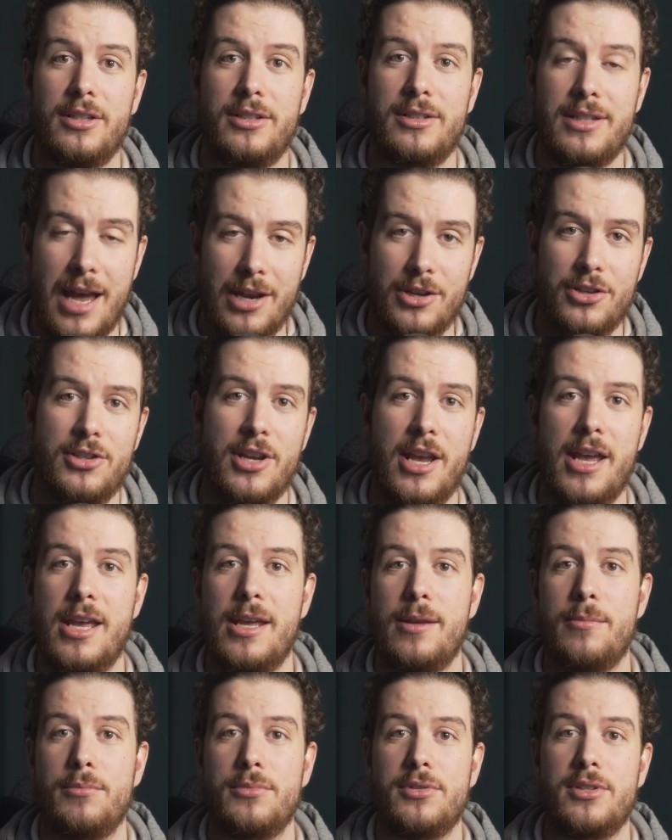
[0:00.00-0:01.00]
Dan
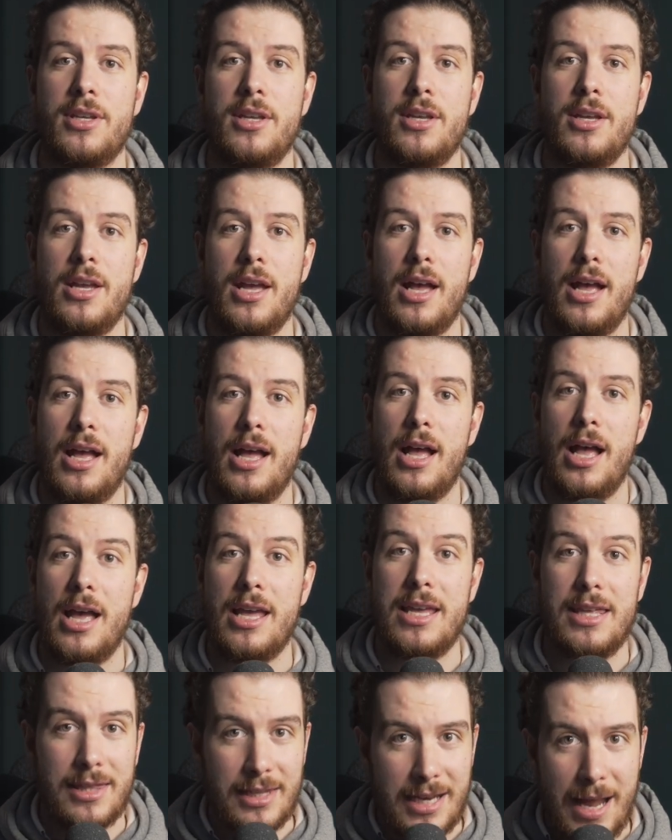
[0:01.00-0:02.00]
James,
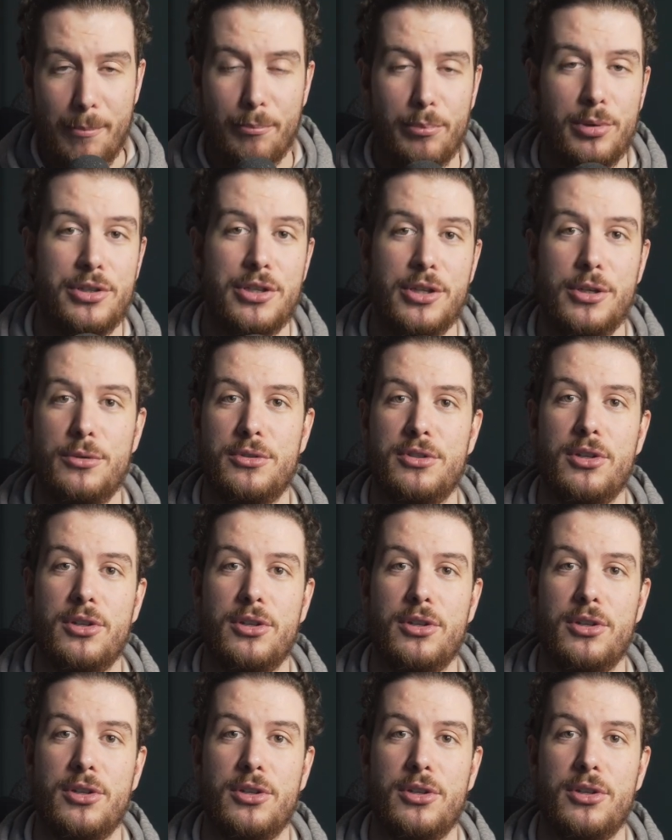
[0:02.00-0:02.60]
Ethan Ampadu.